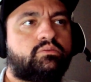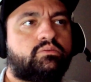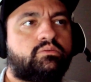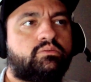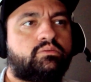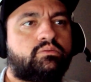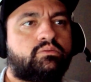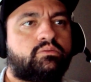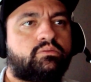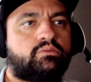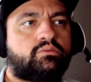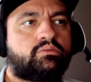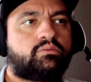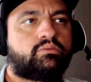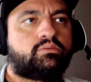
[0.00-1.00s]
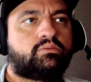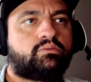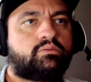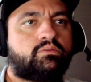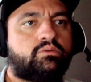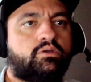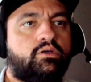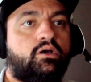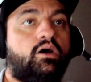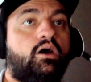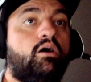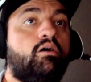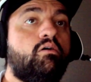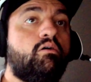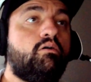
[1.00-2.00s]
and in the demo, we've got um, a
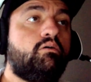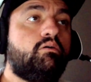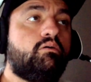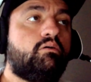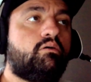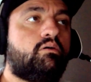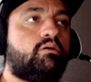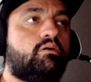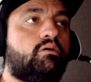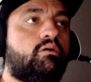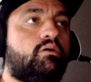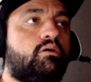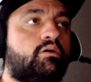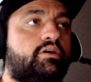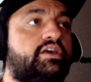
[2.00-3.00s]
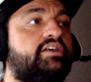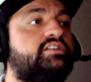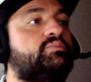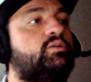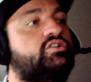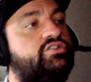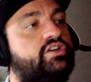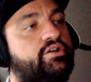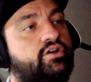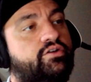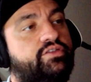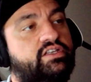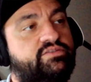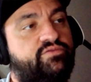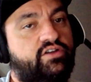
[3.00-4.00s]
few oh, of them. Oh, Kingsmarch, there you go. That's
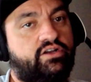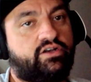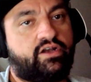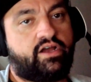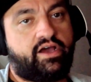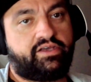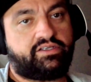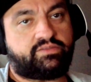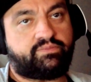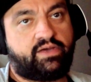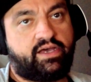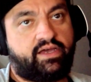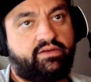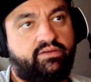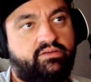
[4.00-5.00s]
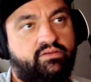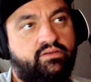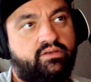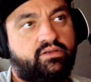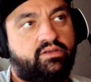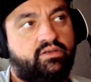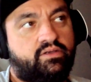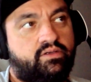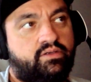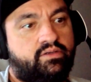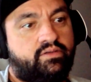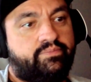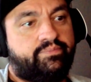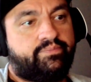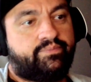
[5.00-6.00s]
freaking nice, but, man. this is what we'll
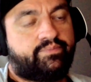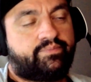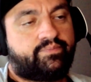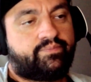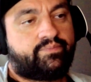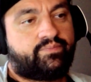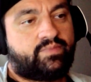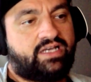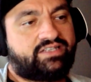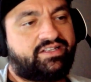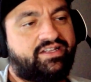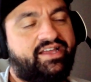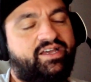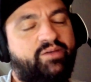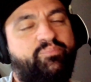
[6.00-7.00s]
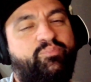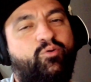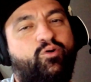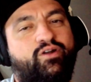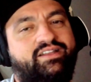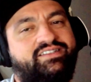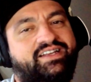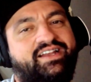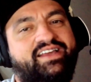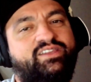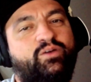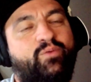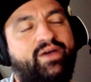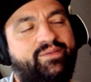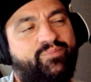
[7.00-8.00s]
will uh, do. it's kind of like a board. It's kind of like the
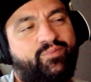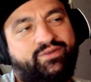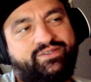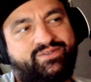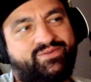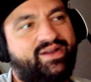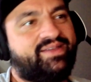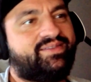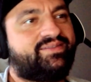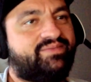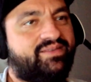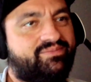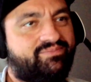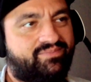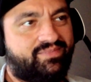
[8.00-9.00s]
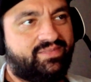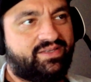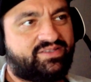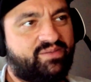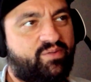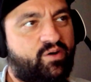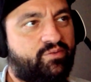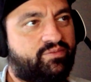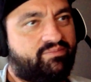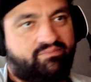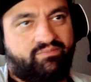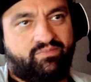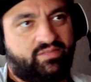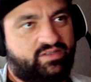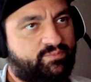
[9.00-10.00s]
waypoints, um, so right? Is the uh, Isle it's the boat. Kin,
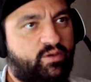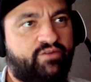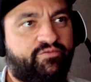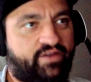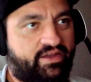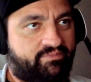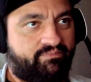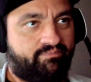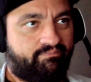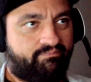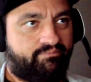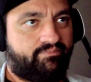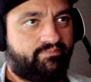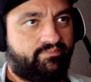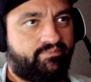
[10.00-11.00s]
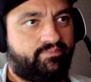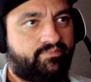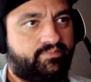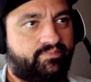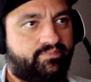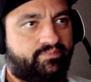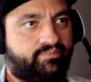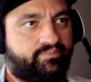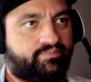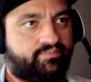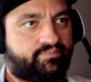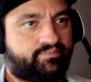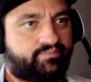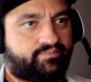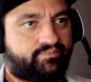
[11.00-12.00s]
it's um, perfect. Um, which is an area that um, is a
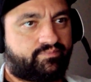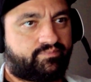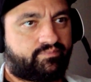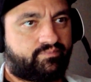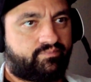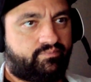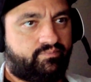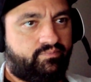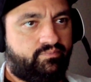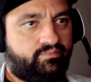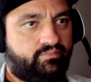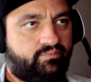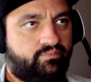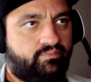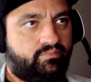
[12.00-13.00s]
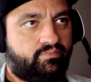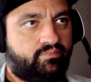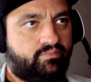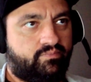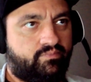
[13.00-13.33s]
sort of like volcano, volcanic